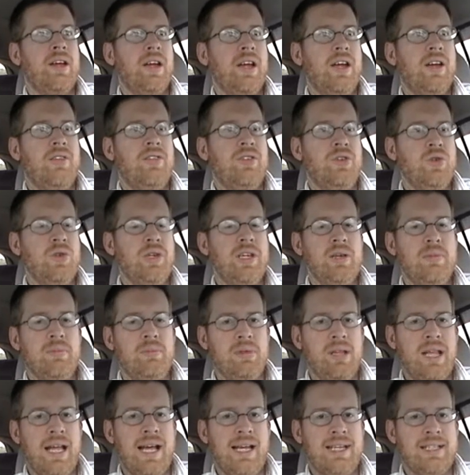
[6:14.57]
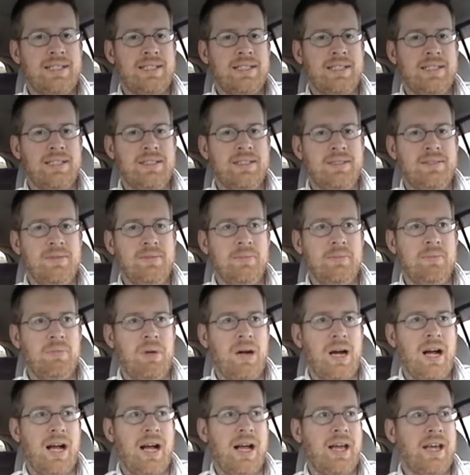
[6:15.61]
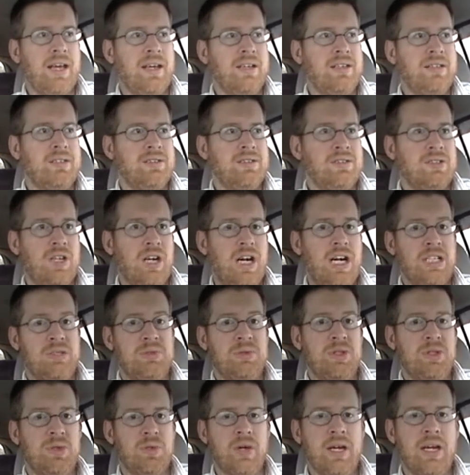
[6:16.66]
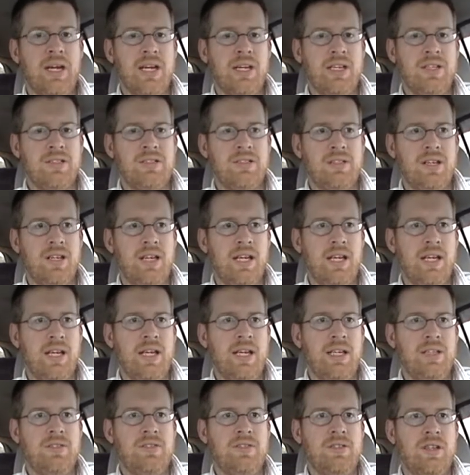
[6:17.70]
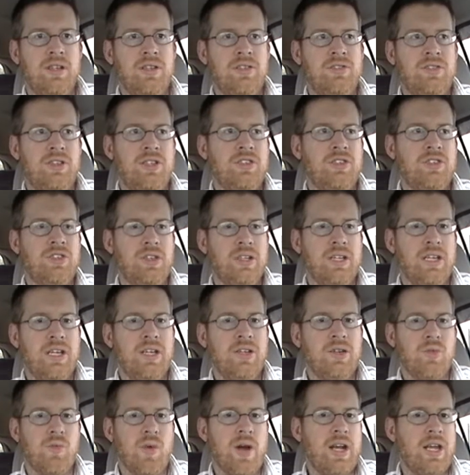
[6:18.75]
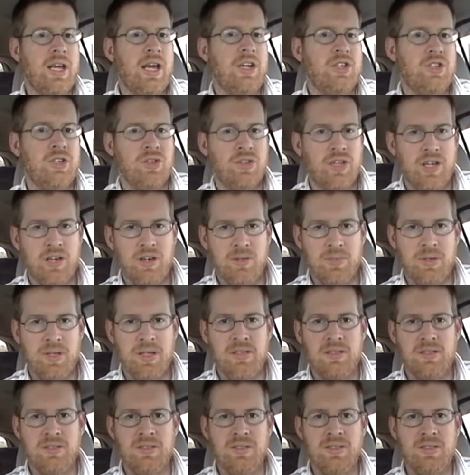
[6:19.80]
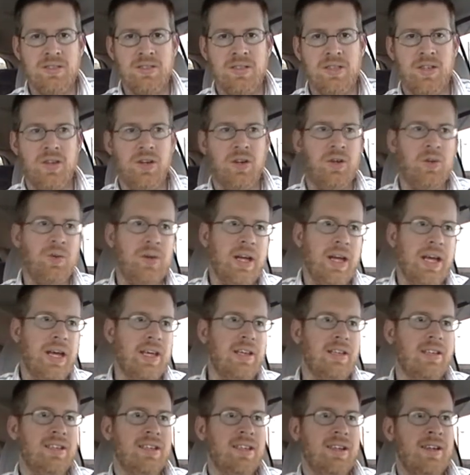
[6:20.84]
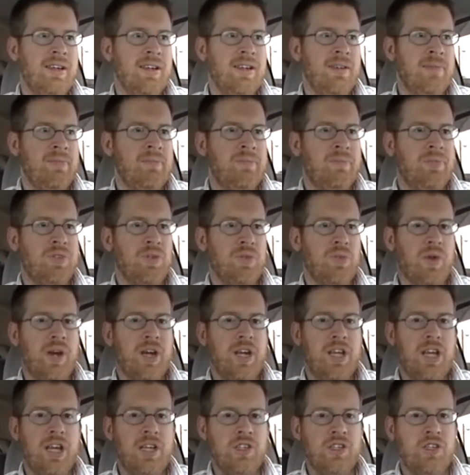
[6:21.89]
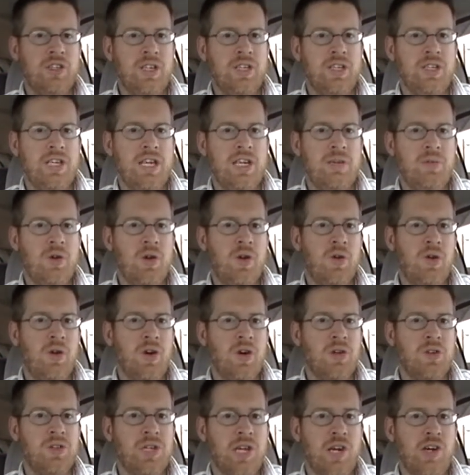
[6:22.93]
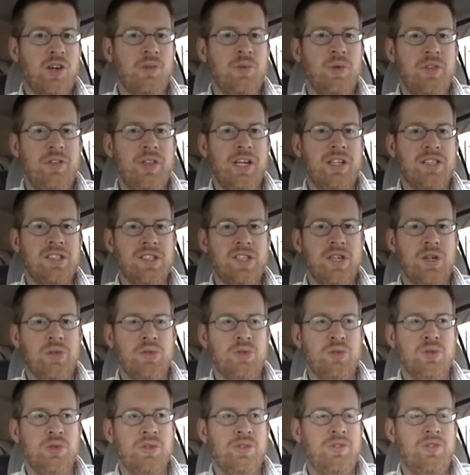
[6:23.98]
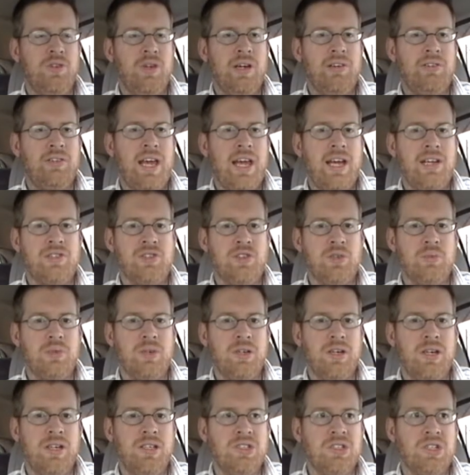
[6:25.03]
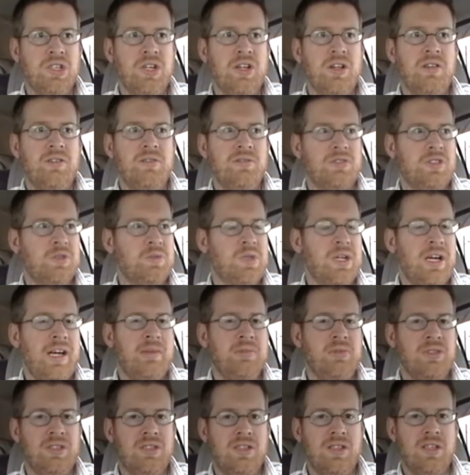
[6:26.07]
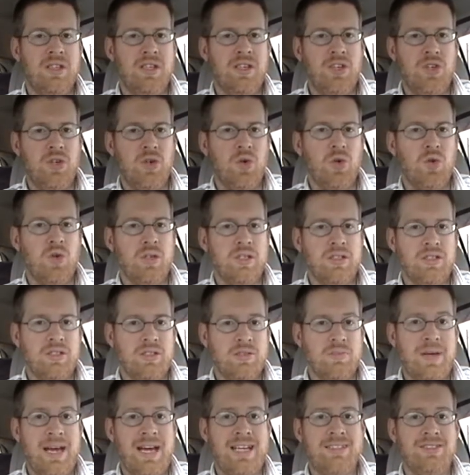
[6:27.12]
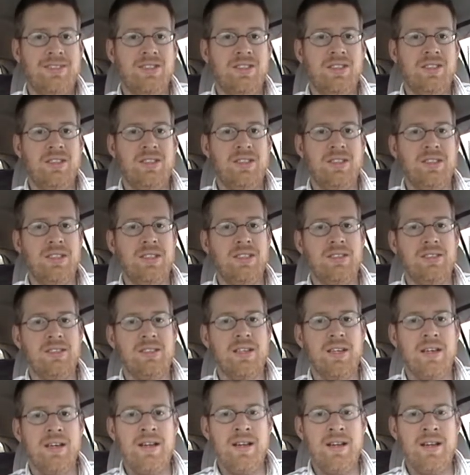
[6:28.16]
If you get blasted by cosmic rays, it's essentially radiation therapy, you know, and radiation and chemo are terrible things to go through if you have cancer because sometimes the cure is as bad as the disease.